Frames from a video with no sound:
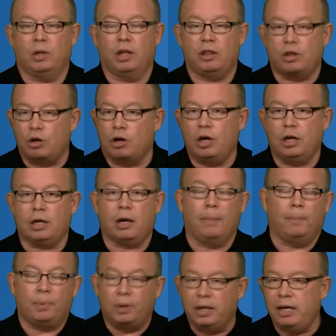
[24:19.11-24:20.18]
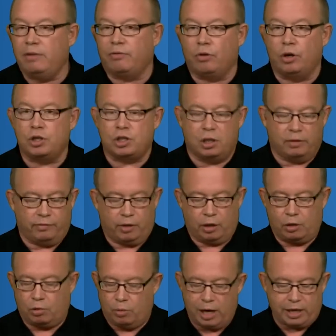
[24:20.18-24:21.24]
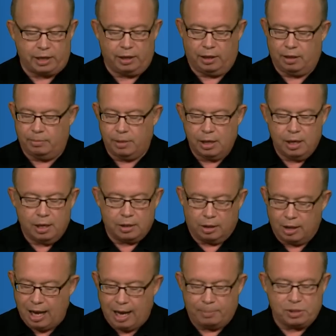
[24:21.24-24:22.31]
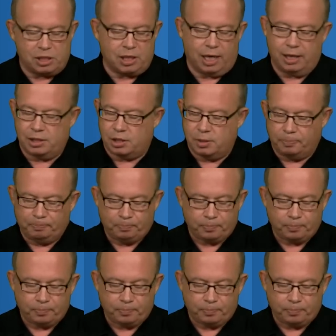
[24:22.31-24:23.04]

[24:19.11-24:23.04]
the third complete version of the curriculum, the lab sites,